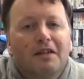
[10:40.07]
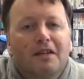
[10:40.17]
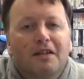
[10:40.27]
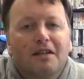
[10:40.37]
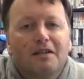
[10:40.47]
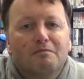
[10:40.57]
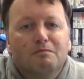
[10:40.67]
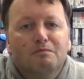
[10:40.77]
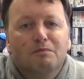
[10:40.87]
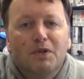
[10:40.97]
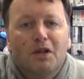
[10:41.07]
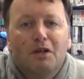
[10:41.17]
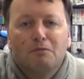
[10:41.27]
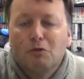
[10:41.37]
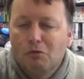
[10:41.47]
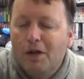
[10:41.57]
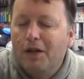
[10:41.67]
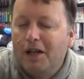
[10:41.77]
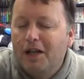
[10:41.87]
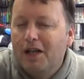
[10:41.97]
but I will one
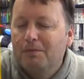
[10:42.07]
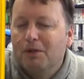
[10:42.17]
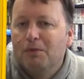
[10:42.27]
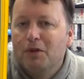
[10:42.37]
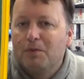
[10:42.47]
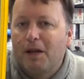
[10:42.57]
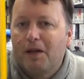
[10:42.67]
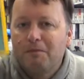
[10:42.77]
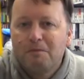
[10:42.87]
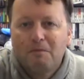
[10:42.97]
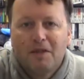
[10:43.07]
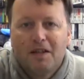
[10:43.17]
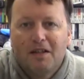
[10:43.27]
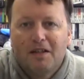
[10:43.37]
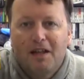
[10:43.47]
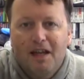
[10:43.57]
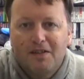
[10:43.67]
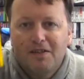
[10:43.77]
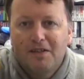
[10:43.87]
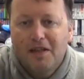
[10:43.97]
day claim my perch back.
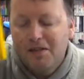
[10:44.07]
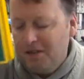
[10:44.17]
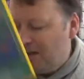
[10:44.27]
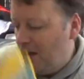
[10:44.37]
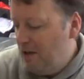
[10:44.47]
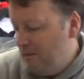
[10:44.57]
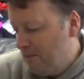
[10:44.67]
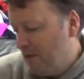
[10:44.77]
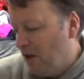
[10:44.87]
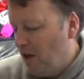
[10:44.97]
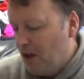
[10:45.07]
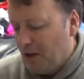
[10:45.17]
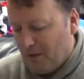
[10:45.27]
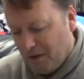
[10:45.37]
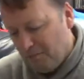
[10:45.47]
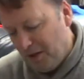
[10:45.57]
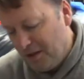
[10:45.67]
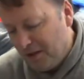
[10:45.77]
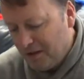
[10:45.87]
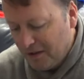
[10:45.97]
Excellent, excellent game, highly
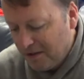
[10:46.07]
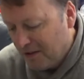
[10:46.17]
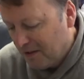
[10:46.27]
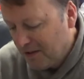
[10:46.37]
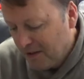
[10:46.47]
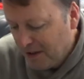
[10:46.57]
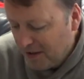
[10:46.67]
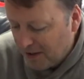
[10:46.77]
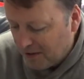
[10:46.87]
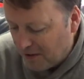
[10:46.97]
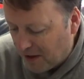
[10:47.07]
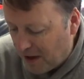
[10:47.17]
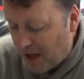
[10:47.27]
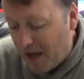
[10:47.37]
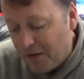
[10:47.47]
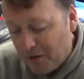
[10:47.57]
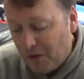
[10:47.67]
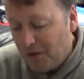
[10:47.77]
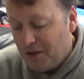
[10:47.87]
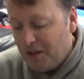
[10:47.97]
recommended. Right, an
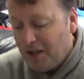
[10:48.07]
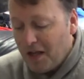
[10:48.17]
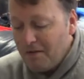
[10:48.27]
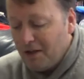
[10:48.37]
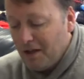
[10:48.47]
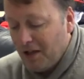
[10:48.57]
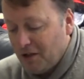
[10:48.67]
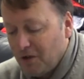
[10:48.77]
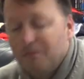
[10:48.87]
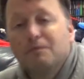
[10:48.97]
anthology game collection.